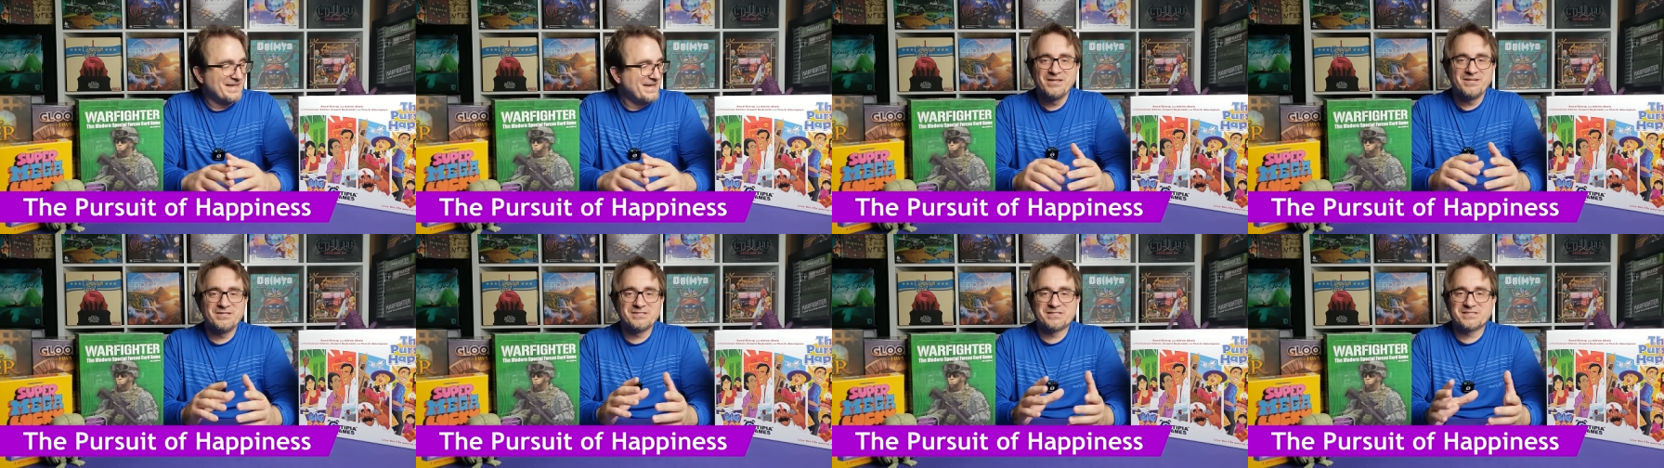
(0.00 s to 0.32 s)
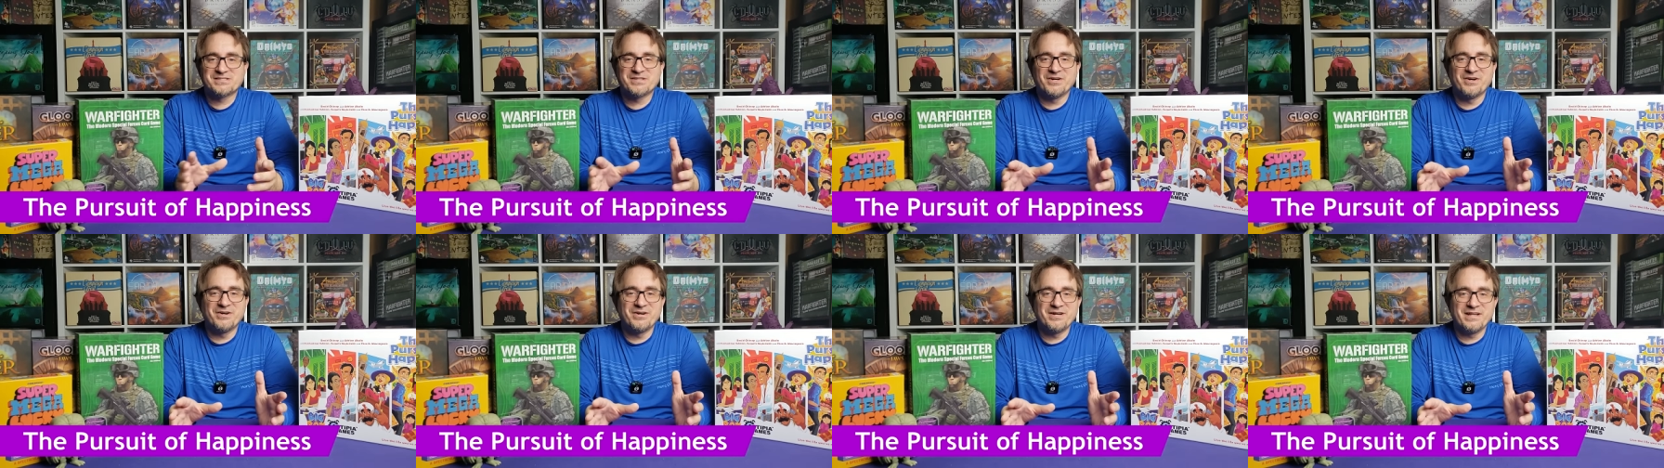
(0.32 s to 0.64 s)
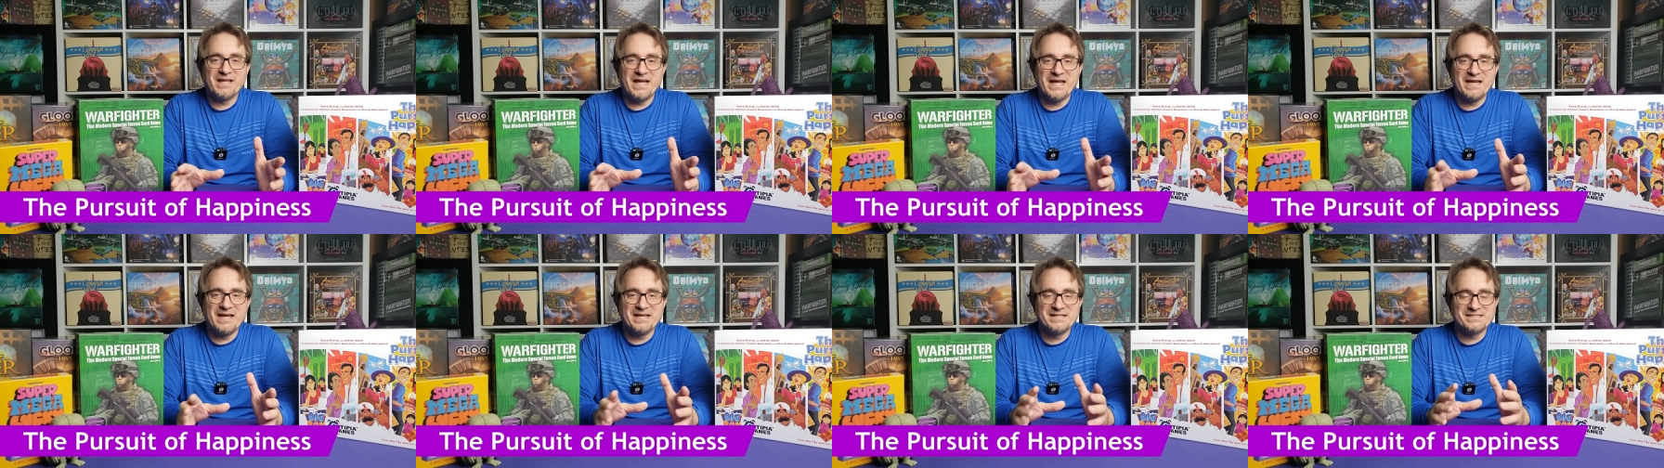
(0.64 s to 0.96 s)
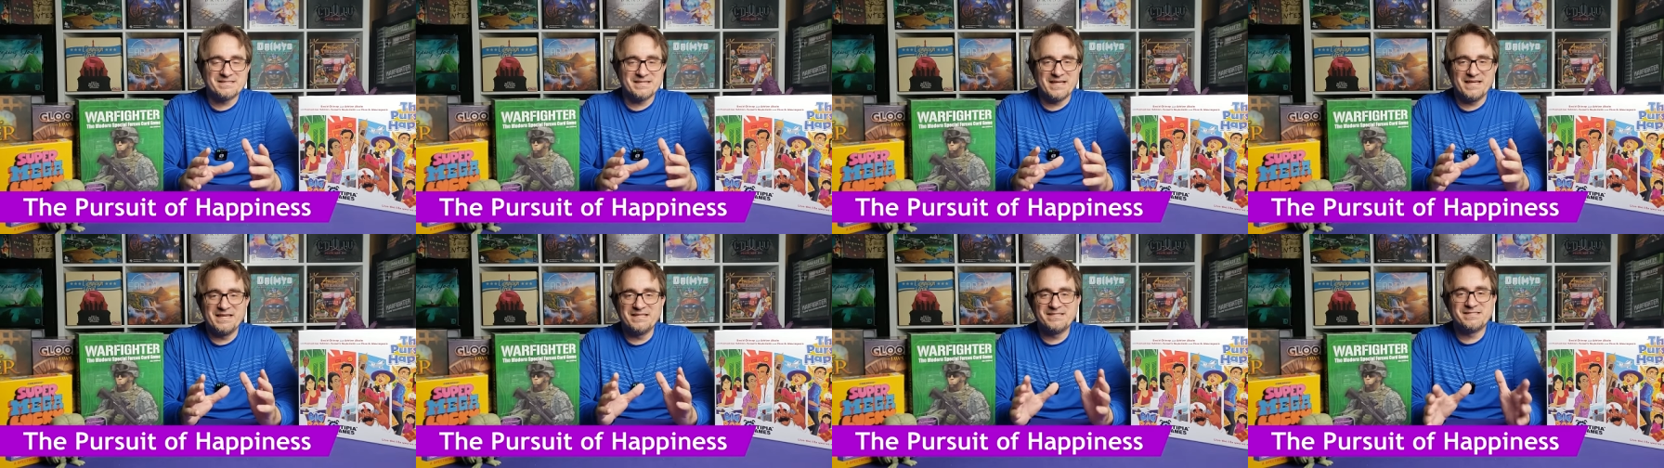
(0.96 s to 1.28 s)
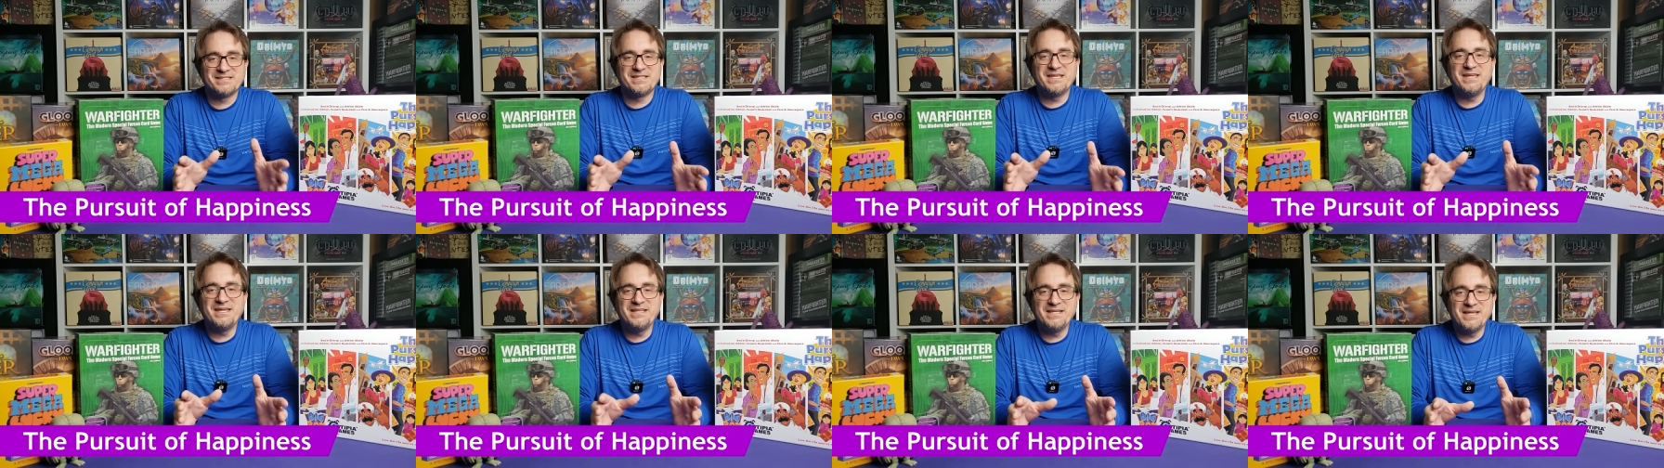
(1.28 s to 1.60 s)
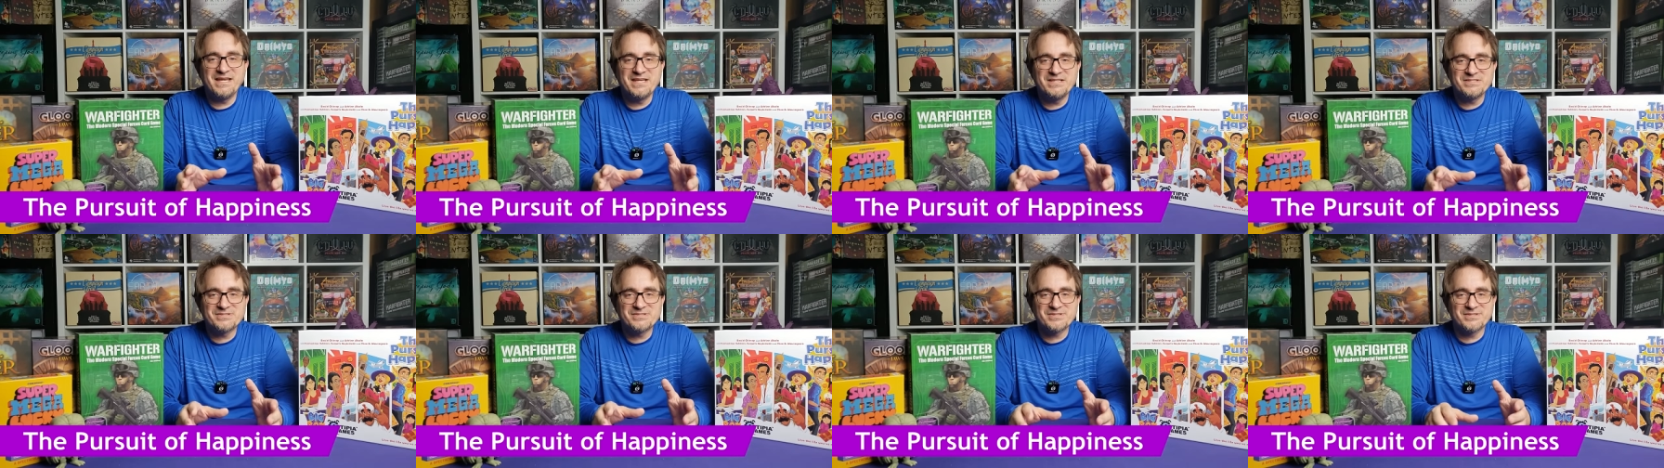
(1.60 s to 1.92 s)
You start as a
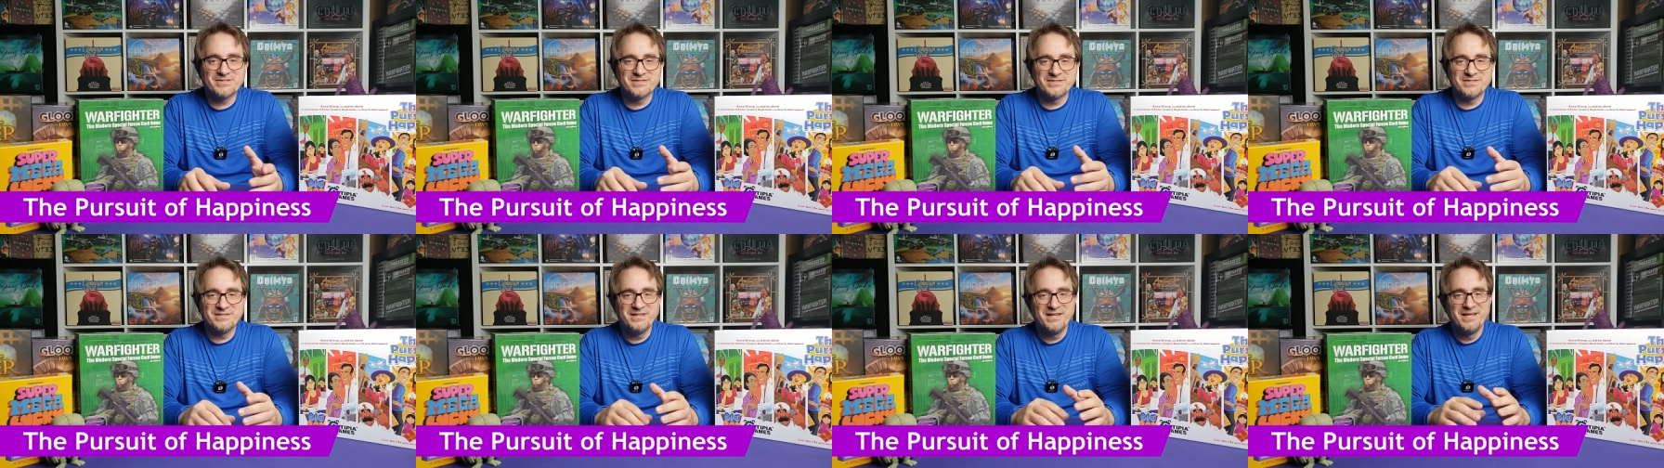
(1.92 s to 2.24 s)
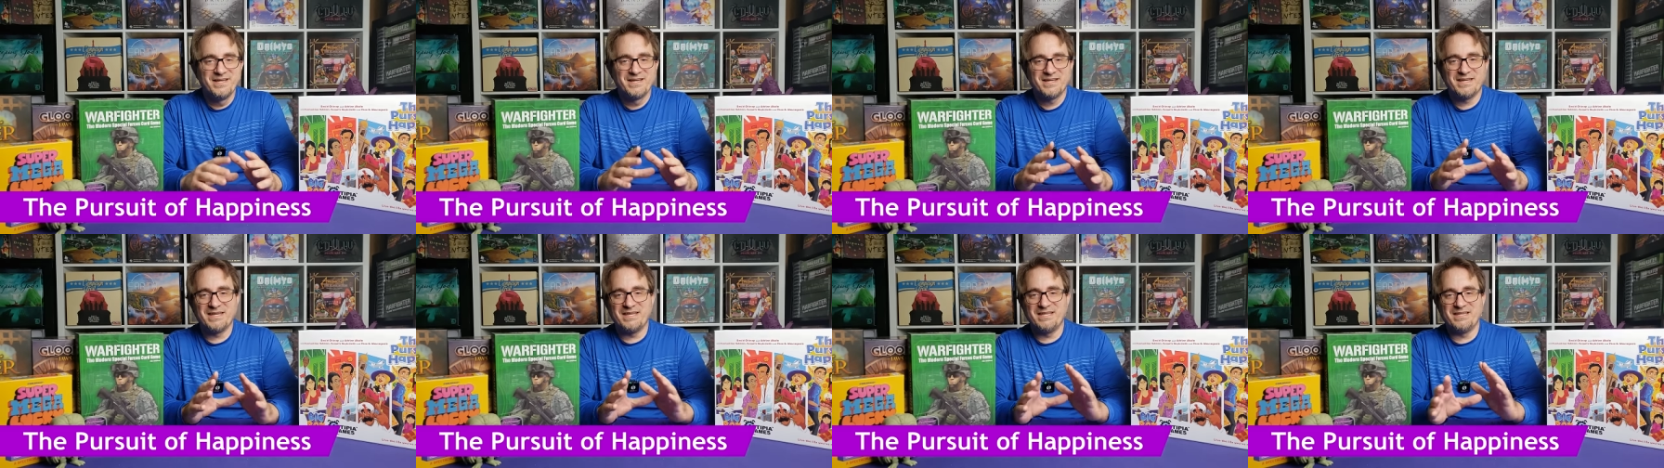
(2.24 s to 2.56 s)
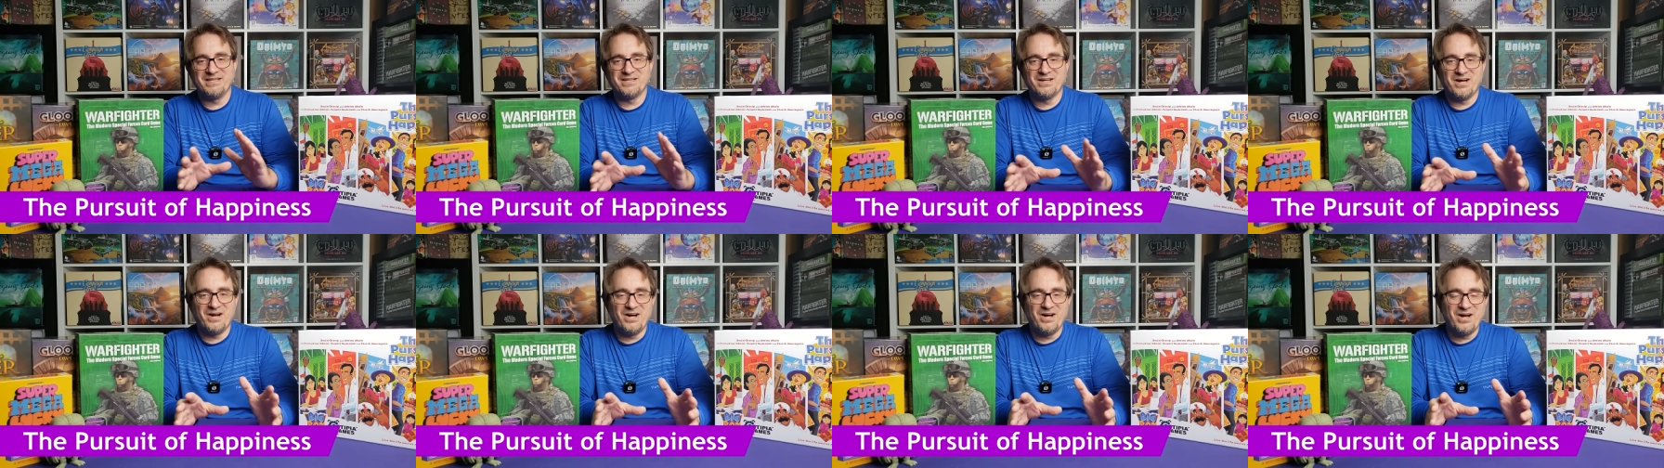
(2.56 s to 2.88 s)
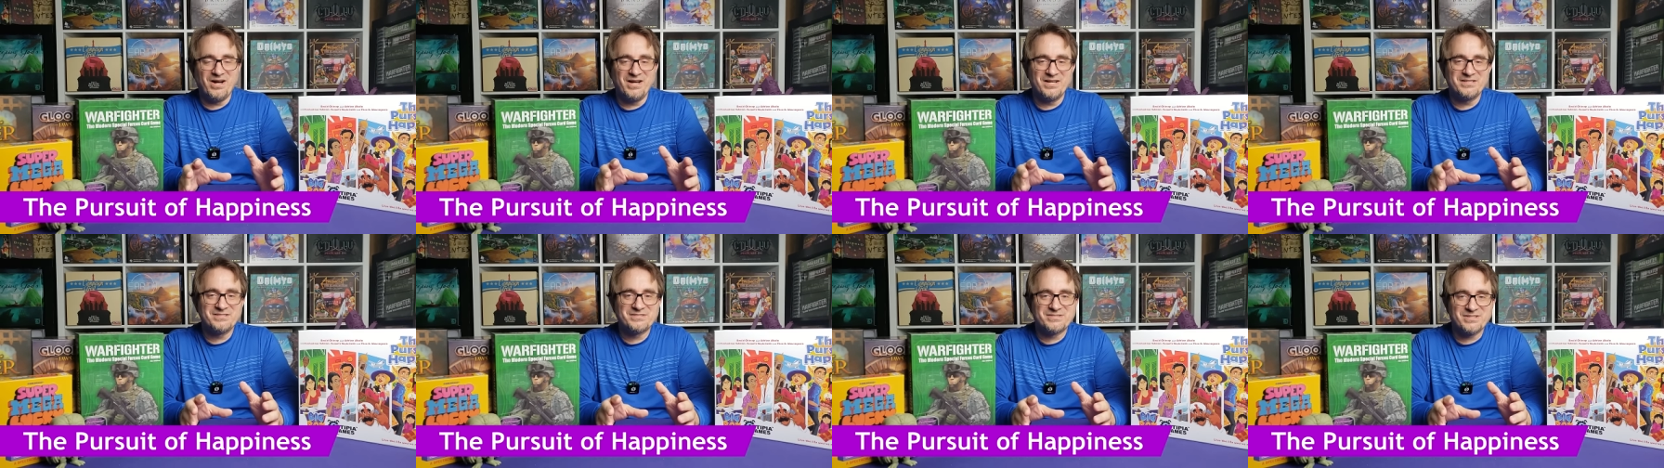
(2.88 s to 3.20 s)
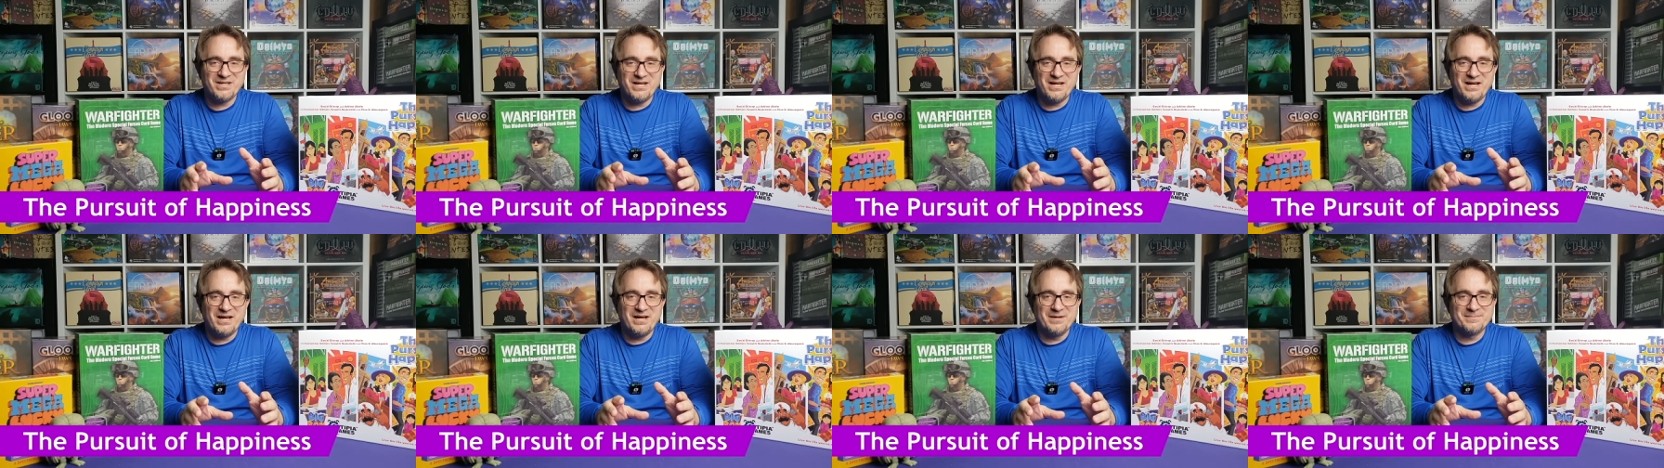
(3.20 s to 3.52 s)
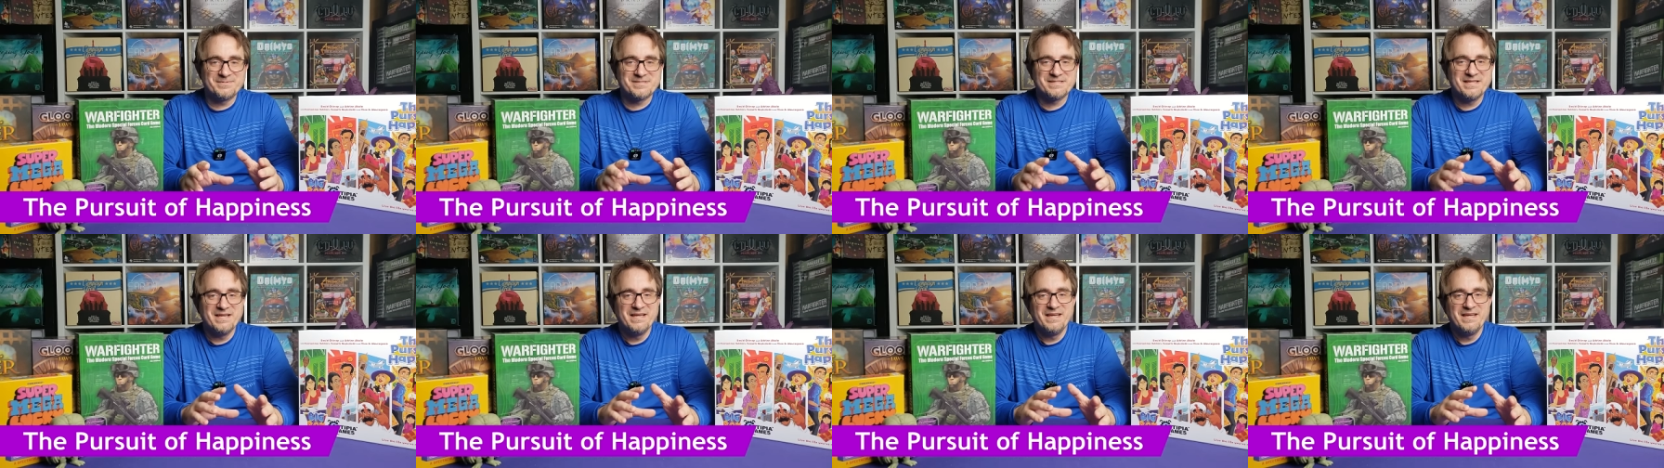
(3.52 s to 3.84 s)
teenager, getting odd
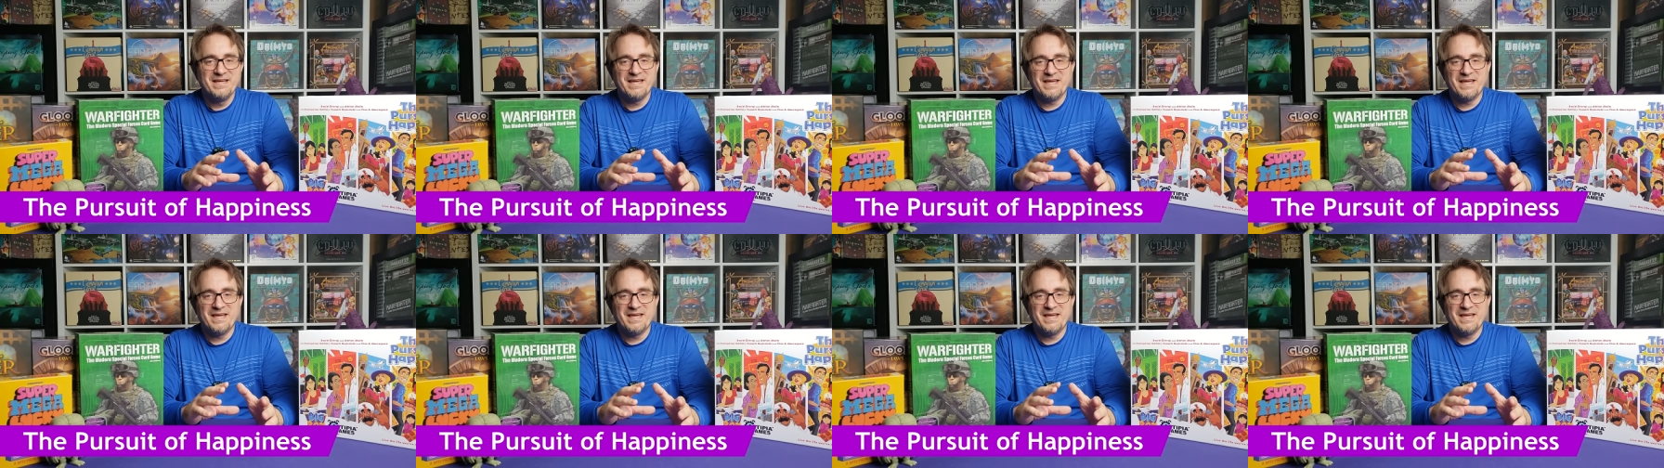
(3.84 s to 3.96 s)
jobs,